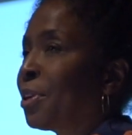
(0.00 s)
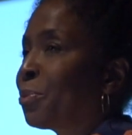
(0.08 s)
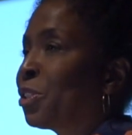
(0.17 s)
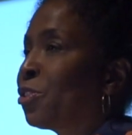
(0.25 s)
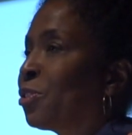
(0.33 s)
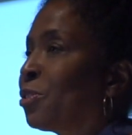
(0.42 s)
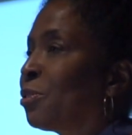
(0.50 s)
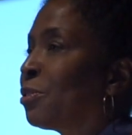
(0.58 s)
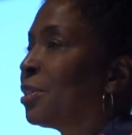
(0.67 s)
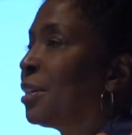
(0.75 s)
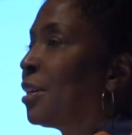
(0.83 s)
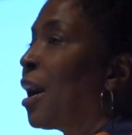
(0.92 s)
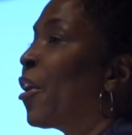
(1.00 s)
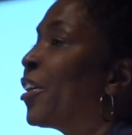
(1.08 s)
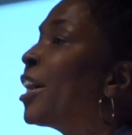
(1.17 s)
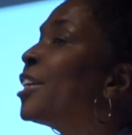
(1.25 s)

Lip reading: I went to art